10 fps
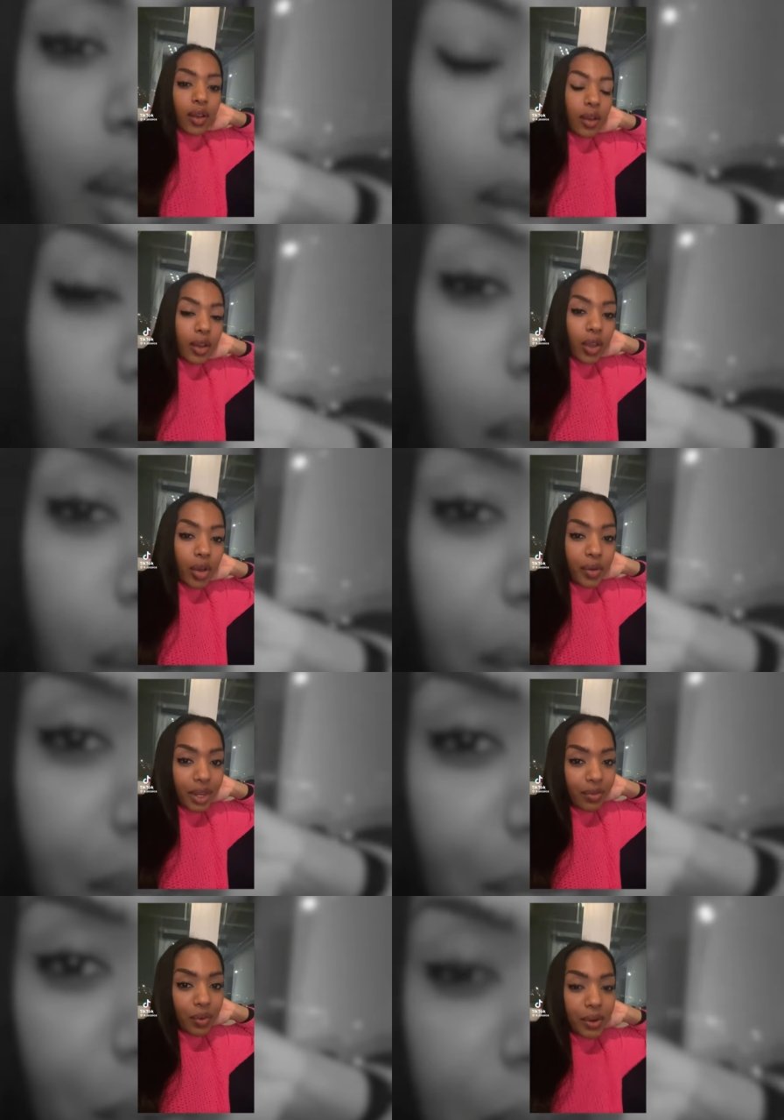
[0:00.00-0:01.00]
Are y'all ready
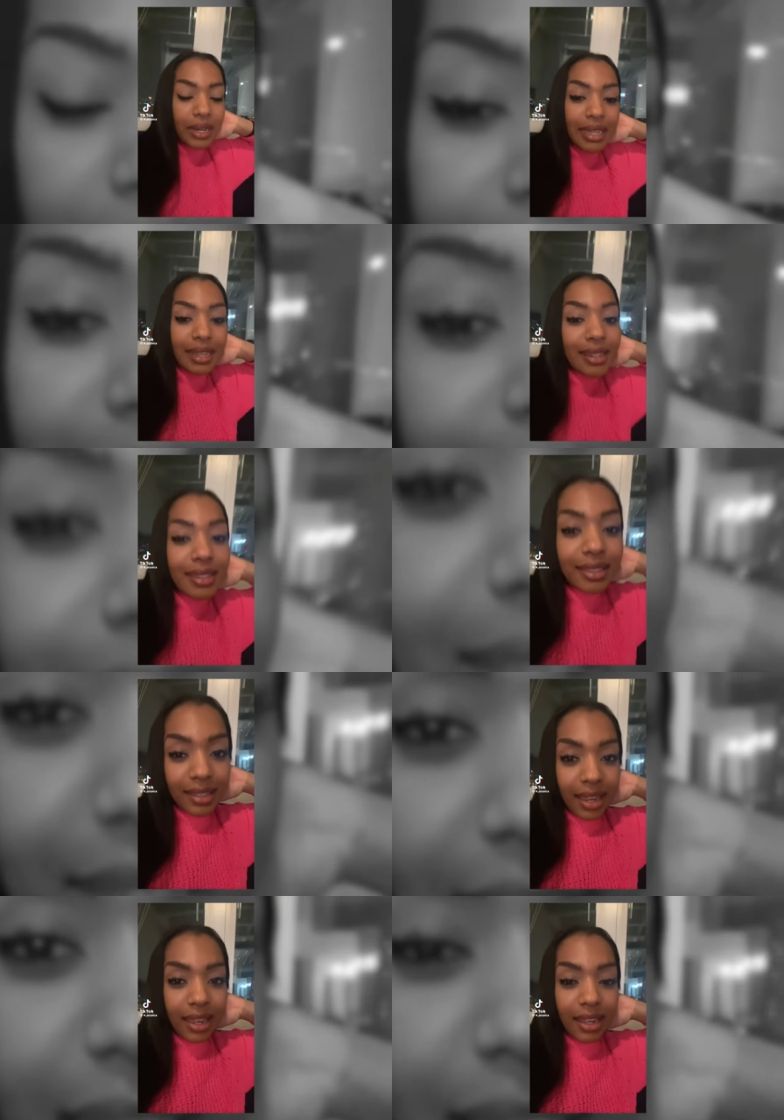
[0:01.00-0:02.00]
for an
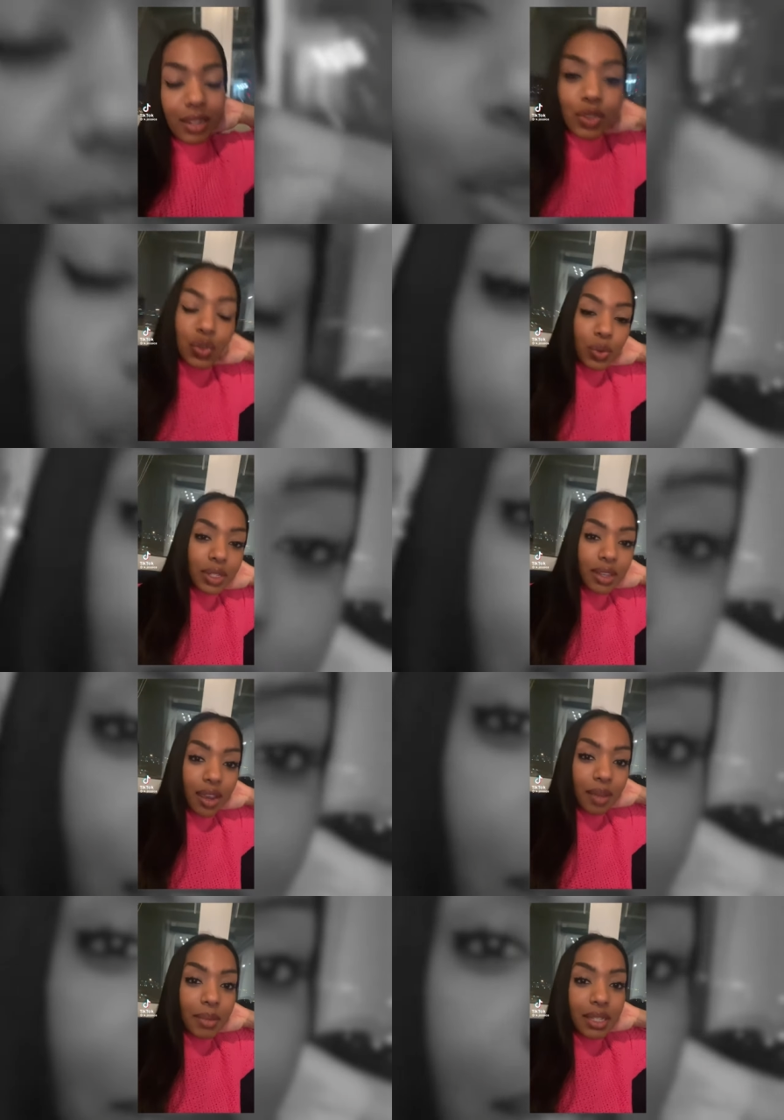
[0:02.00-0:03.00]
insane story
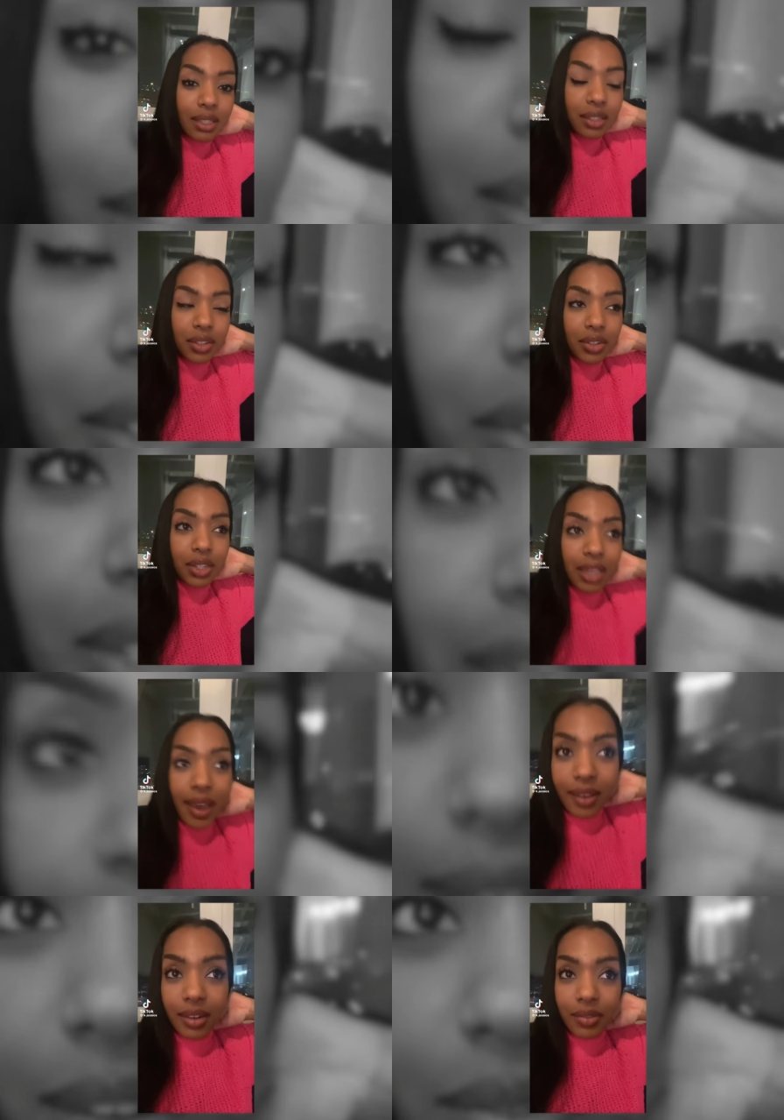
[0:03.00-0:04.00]
time that's literally
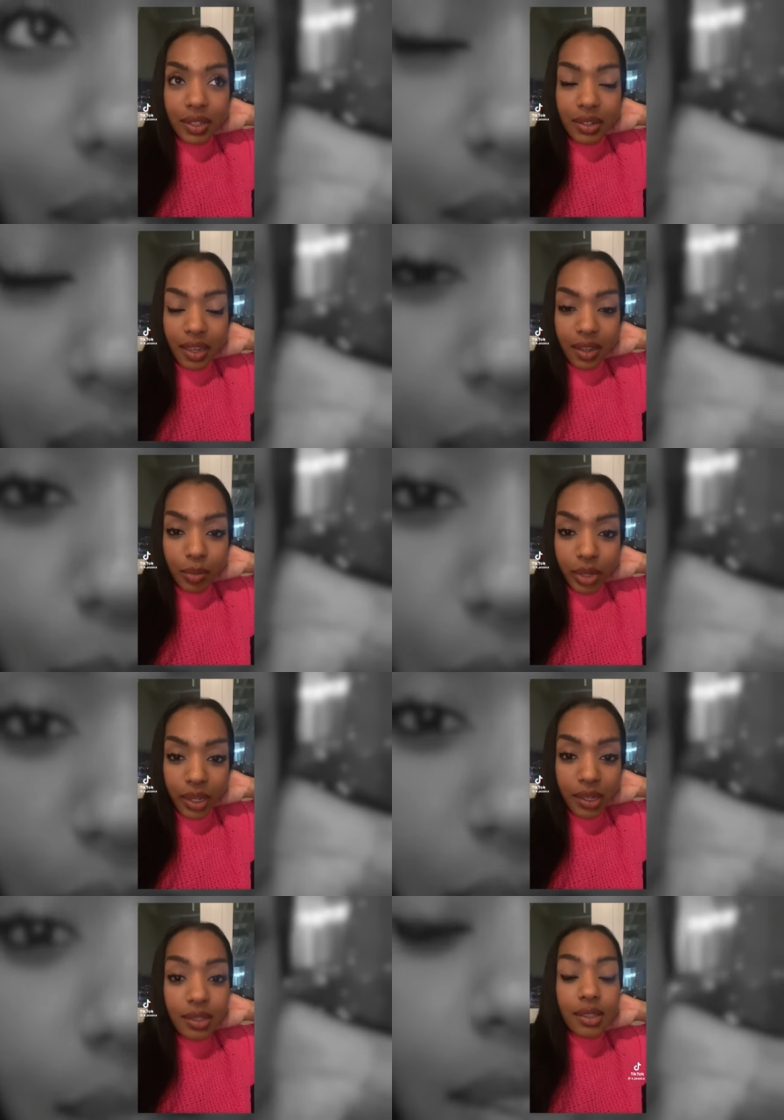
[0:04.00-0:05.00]
actively taking
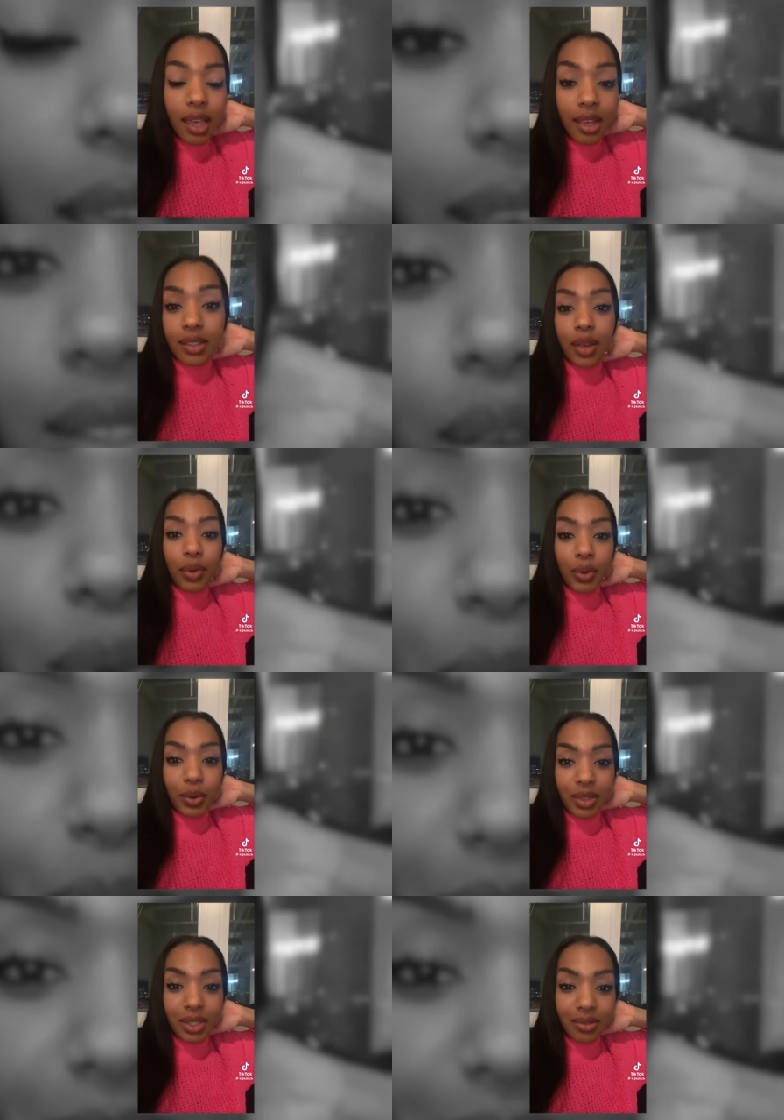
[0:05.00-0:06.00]
place as I record
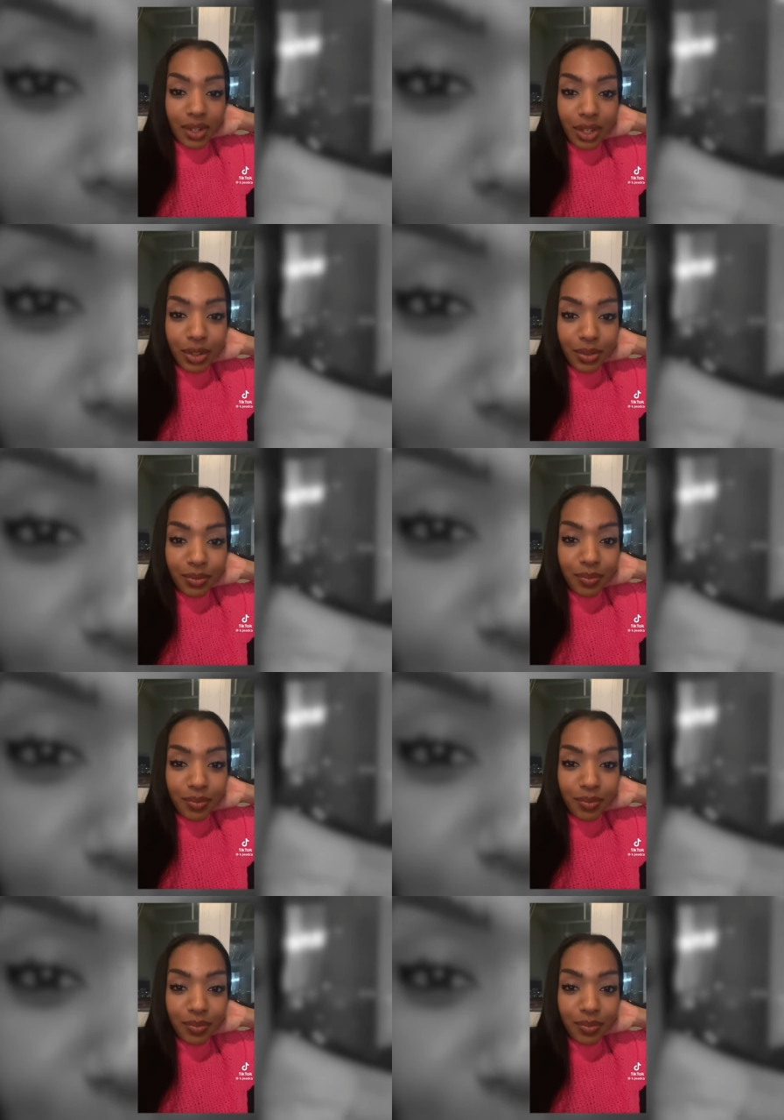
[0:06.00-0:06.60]
this video?